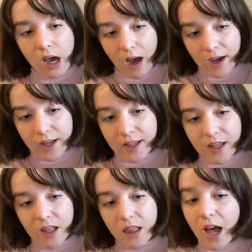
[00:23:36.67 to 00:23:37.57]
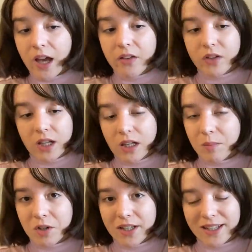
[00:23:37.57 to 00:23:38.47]
I, alive and
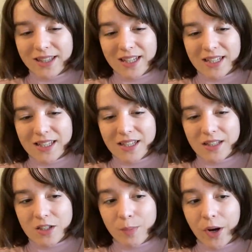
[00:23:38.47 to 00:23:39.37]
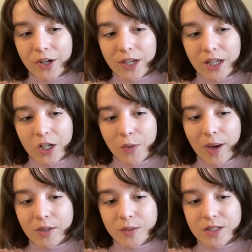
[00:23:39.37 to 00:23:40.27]
glimmering like the instant, spark and go
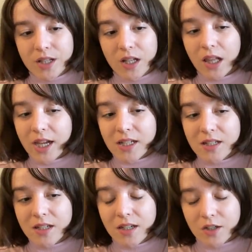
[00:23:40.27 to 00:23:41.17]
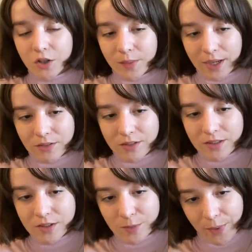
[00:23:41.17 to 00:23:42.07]
out, alight and go out,
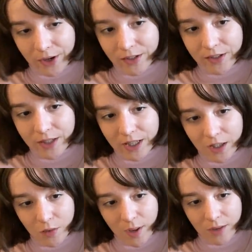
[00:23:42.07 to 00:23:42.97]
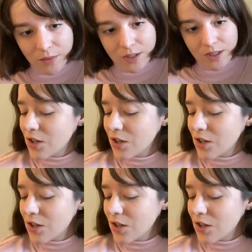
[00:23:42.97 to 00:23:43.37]
spark and go out.